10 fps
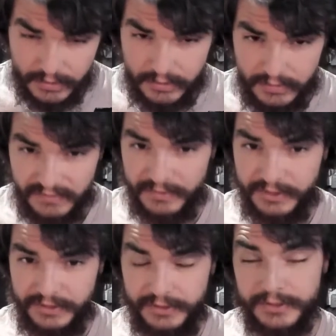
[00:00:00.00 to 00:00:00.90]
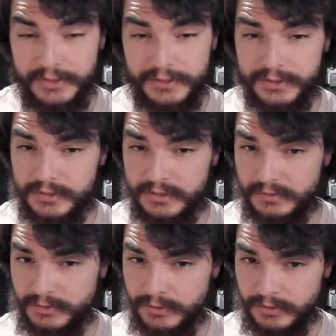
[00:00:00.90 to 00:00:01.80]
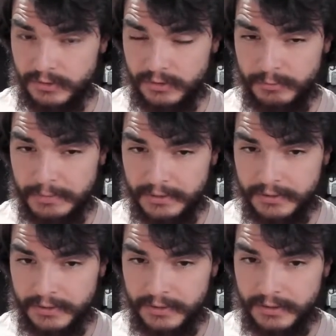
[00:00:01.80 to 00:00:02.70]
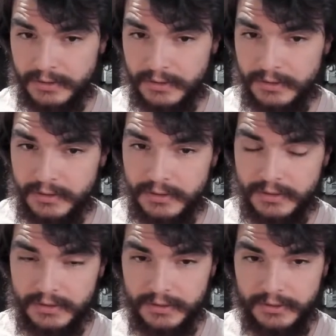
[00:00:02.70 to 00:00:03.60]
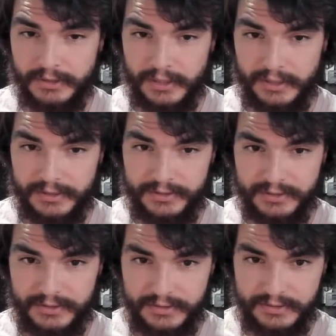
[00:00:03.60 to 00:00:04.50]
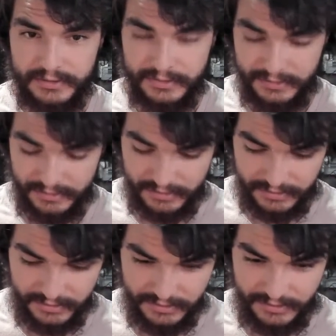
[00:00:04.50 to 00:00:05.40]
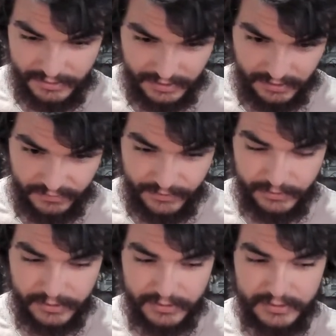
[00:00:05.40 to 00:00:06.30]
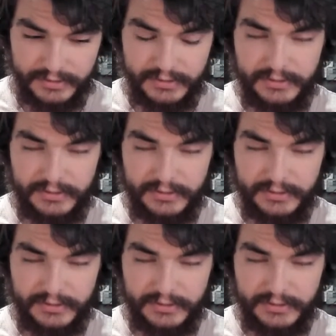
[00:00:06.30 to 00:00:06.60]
From here, your ears should still be open. Your eyes not focused.